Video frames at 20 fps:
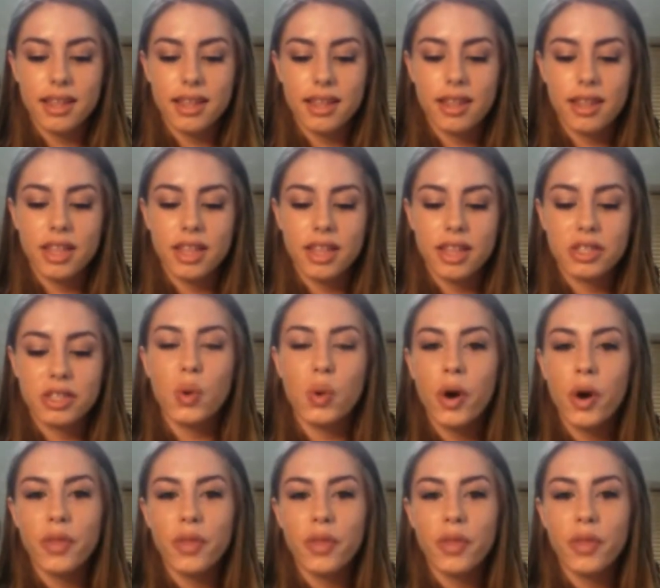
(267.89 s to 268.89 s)
there's this
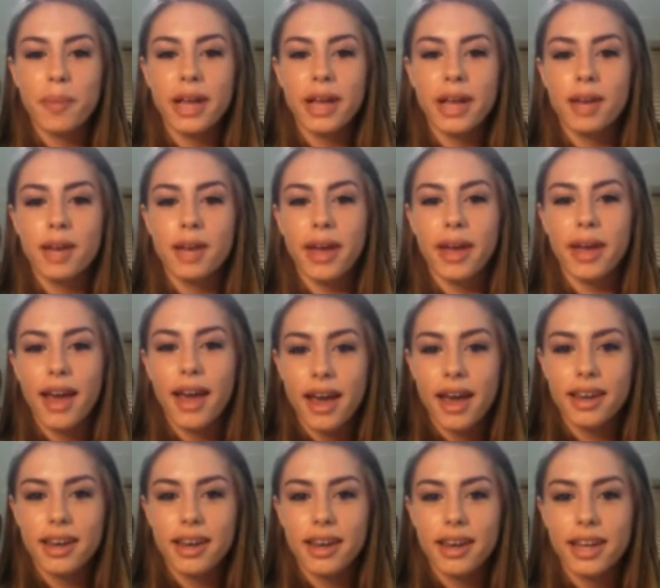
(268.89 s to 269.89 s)
quote that played in my head,
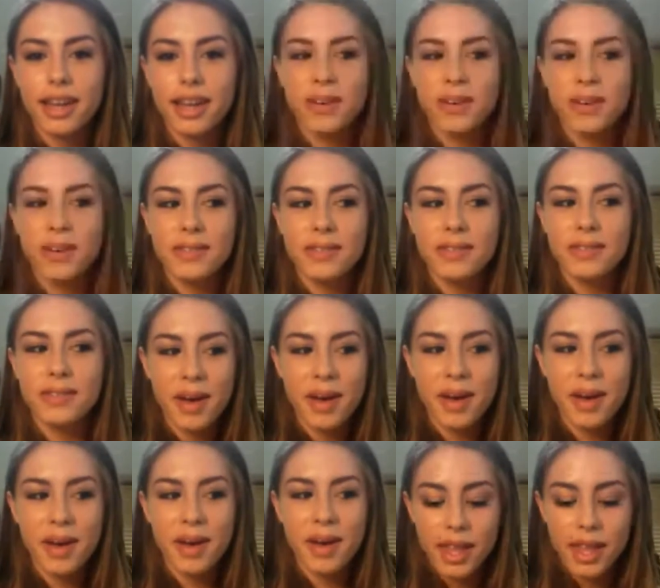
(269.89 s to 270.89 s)
and it goes,
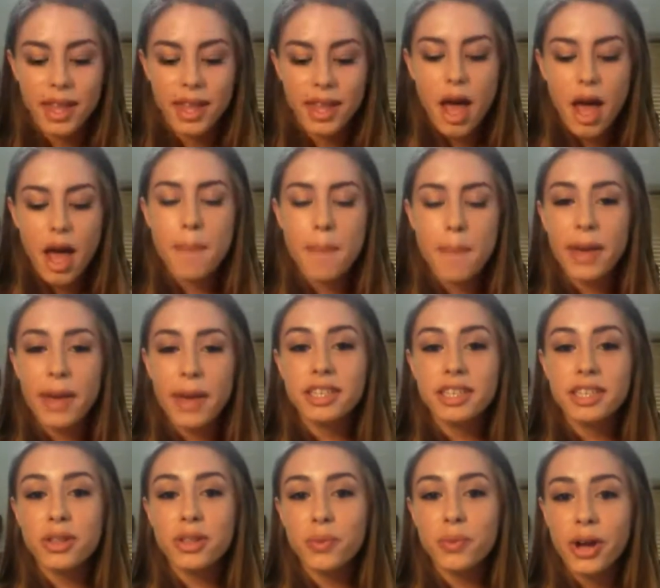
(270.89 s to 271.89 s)
a bend in
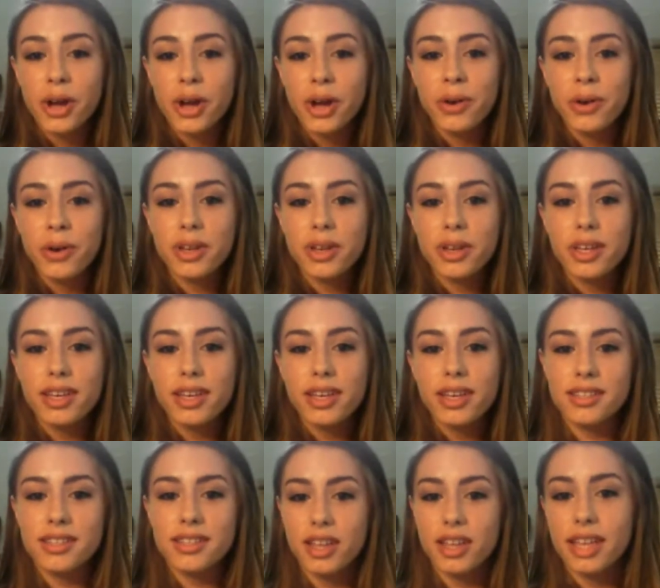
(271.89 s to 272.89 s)
the road is
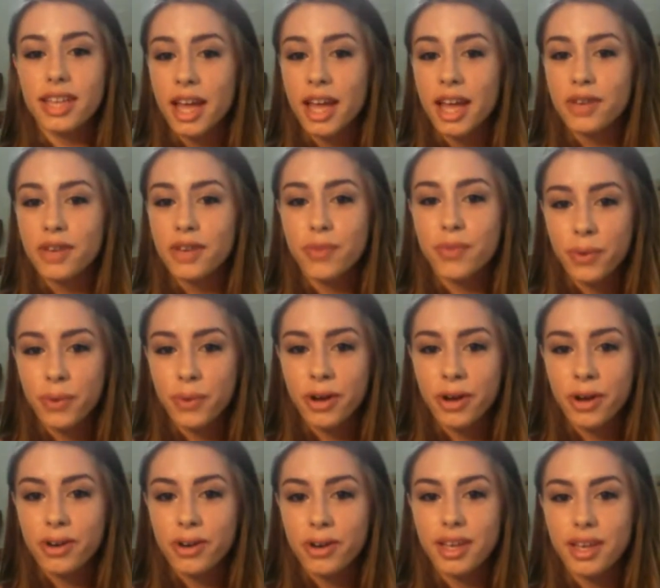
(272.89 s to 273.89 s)
not the end of the
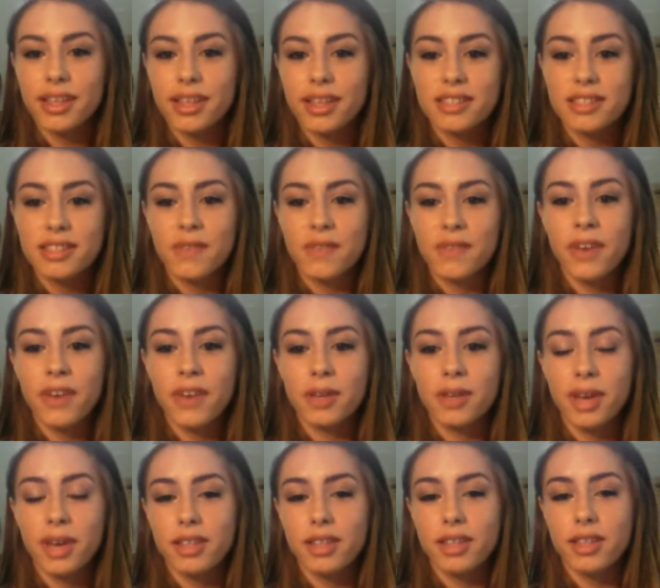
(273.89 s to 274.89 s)
road unless you fail to
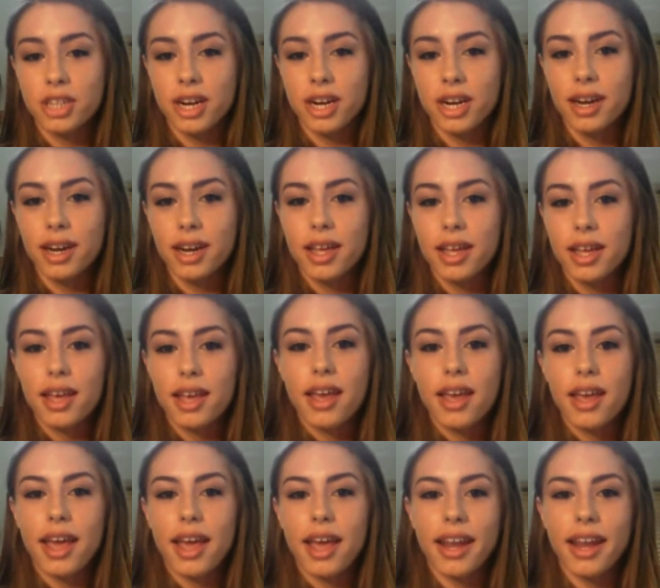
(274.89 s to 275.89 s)
make the turn.
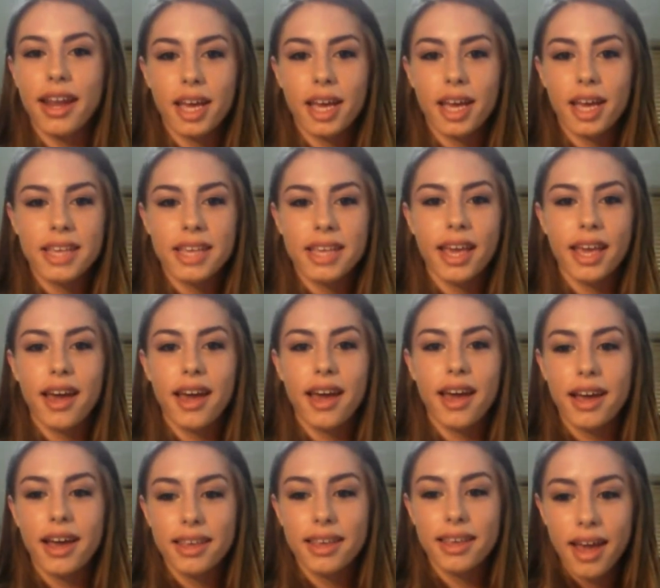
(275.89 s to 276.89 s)
And I kept saying it
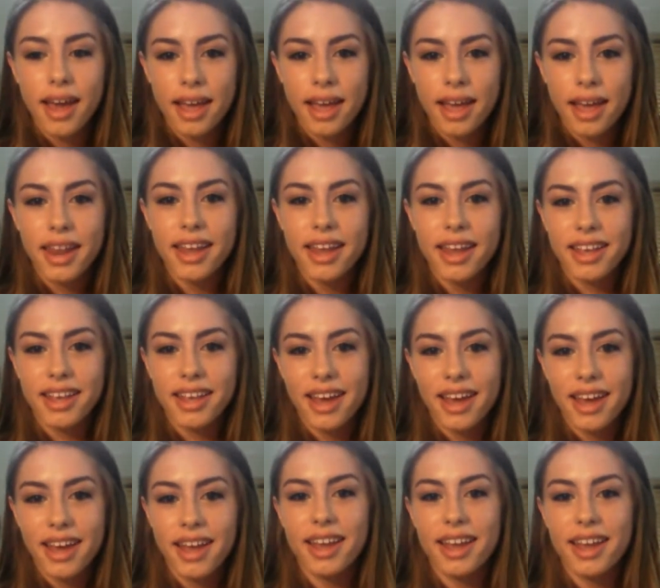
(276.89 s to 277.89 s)
again and
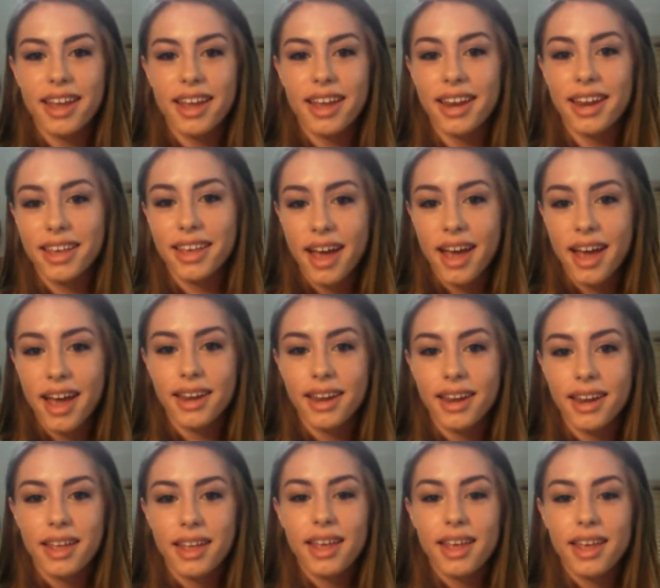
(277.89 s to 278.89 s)
again and again,
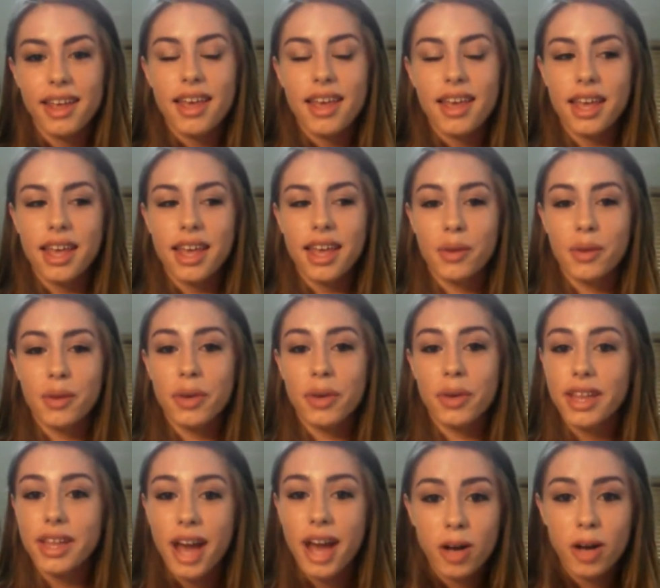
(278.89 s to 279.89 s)
and it
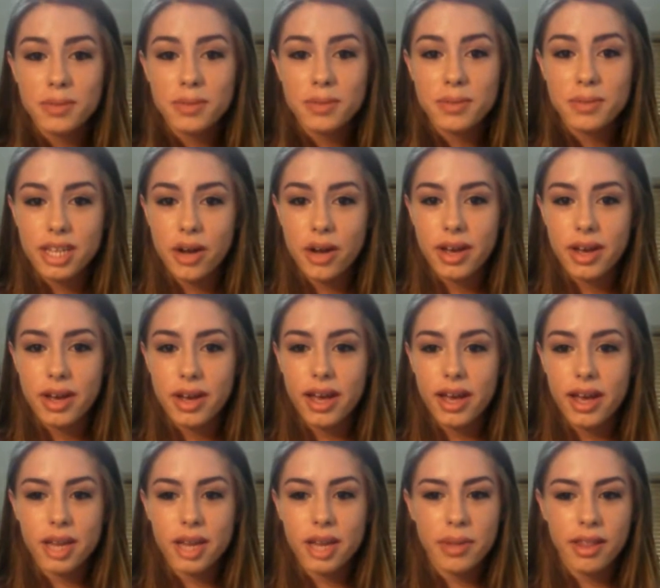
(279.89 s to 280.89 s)
really helped. It
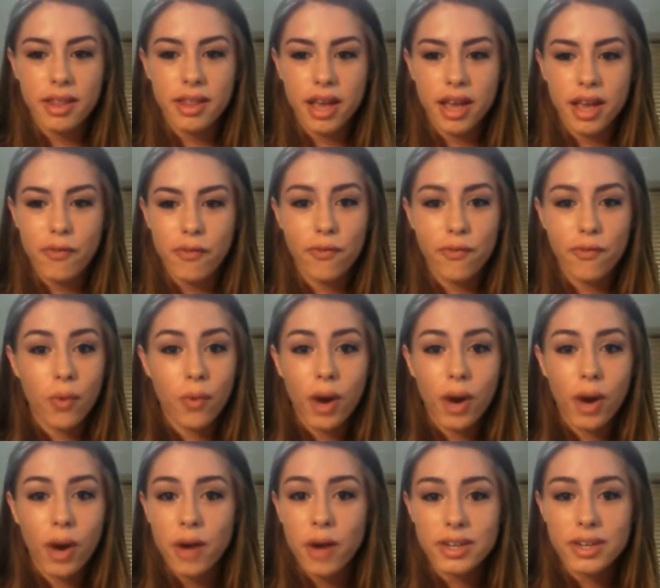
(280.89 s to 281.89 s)
had been like 4
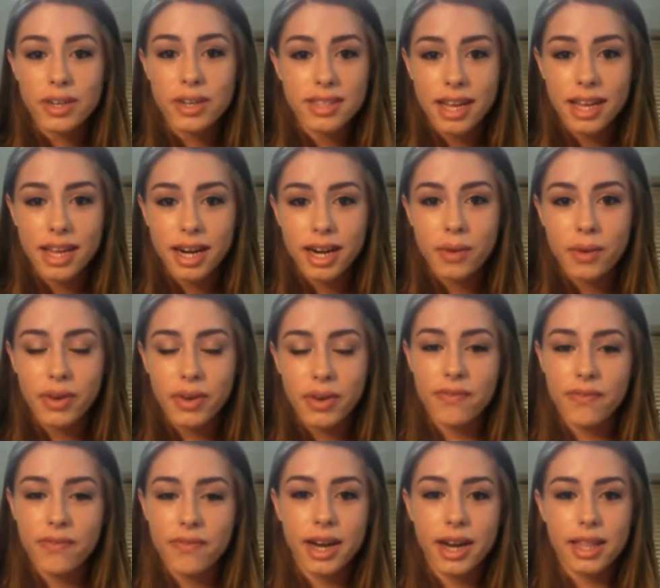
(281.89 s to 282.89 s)
hours later, we
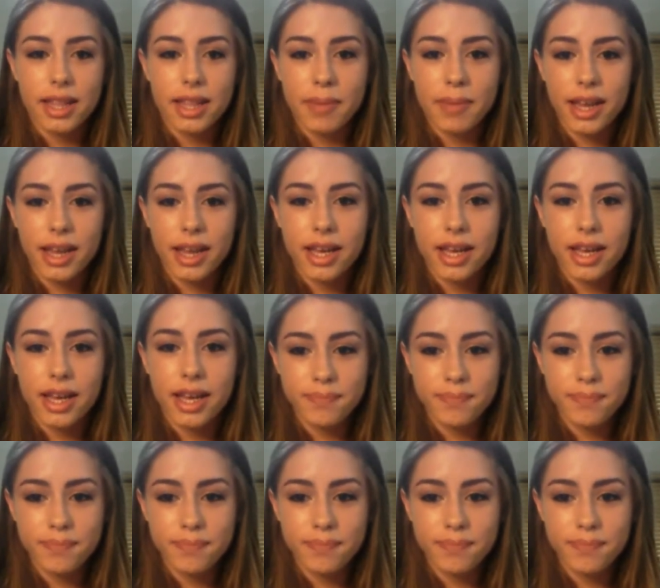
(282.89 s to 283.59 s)
finally made it